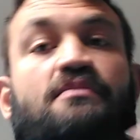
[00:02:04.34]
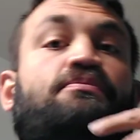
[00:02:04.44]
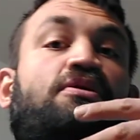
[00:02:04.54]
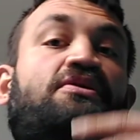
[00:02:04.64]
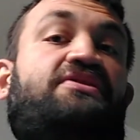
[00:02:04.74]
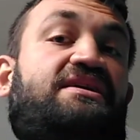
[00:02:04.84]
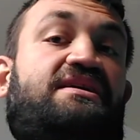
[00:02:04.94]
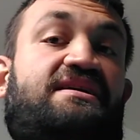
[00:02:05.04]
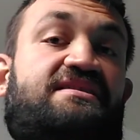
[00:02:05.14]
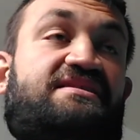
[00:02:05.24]
put
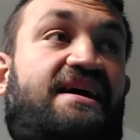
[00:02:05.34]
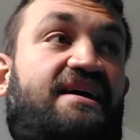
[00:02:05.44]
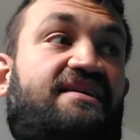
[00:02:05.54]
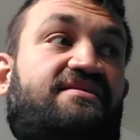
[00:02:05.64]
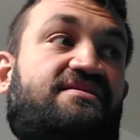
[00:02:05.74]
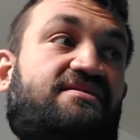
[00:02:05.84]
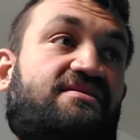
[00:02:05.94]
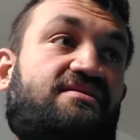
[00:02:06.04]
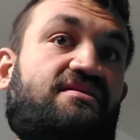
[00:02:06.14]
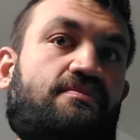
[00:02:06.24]
the exact,
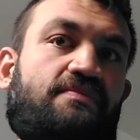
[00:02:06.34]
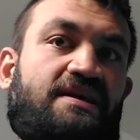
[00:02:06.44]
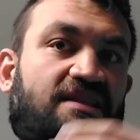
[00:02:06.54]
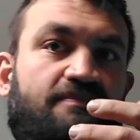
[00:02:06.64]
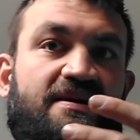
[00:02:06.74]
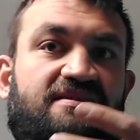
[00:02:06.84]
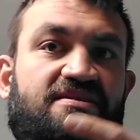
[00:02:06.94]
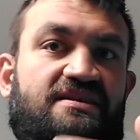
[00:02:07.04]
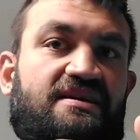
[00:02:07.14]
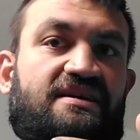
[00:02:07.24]
like the
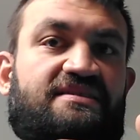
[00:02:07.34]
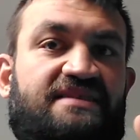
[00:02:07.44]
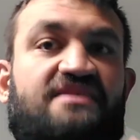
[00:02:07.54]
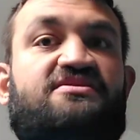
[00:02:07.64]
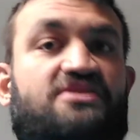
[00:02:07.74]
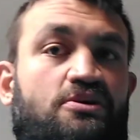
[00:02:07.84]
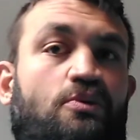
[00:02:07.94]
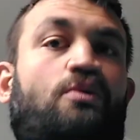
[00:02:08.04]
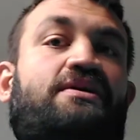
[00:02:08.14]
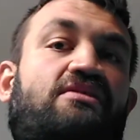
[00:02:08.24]
best, it, it tests
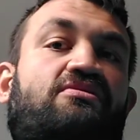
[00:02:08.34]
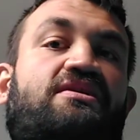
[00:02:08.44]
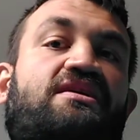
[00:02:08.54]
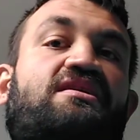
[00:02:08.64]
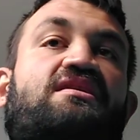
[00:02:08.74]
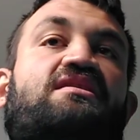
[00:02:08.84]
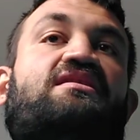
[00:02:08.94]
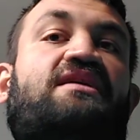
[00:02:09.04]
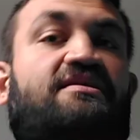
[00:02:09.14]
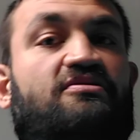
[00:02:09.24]
your hearing
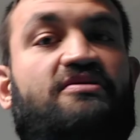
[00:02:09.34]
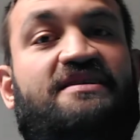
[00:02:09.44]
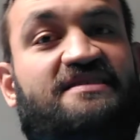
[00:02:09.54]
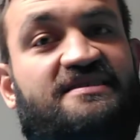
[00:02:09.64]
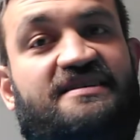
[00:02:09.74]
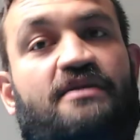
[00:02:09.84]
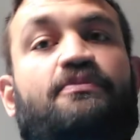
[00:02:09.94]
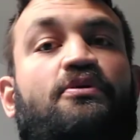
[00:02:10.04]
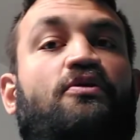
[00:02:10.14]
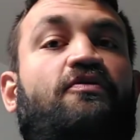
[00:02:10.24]
and creates a sound
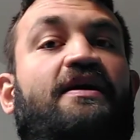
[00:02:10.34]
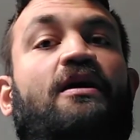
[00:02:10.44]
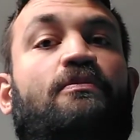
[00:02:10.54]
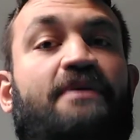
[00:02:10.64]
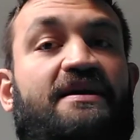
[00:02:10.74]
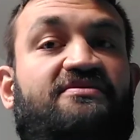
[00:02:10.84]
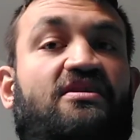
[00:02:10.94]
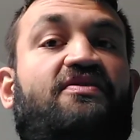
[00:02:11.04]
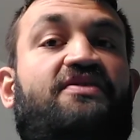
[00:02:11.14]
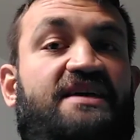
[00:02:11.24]
profile based
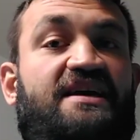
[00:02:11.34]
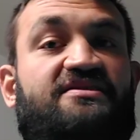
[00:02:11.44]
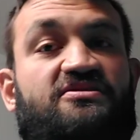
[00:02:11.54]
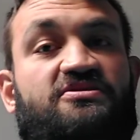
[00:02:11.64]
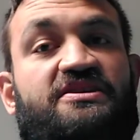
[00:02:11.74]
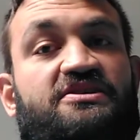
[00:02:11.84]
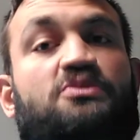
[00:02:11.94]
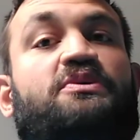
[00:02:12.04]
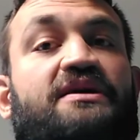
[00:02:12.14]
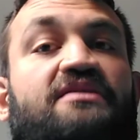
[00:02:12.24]
off of the answers that you
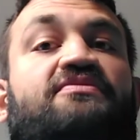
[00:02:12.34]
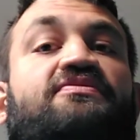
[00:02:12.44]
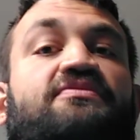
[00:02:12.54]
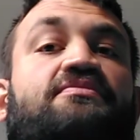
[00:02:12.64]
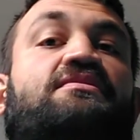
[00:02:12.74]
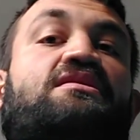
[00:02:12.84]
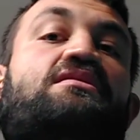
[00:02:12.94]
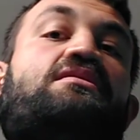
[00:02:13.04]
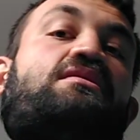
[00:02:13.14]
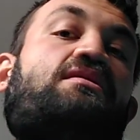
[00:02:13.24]
give.
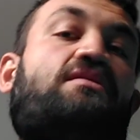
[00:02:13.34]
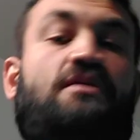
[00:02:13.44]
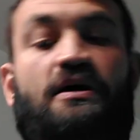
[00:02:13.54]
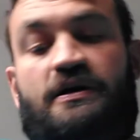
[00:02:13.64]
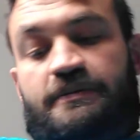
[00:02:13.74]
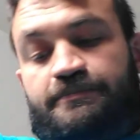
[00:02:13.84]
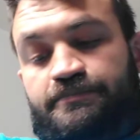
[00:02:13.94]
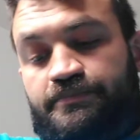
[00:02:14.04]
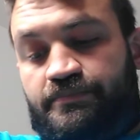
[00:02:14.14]
Um,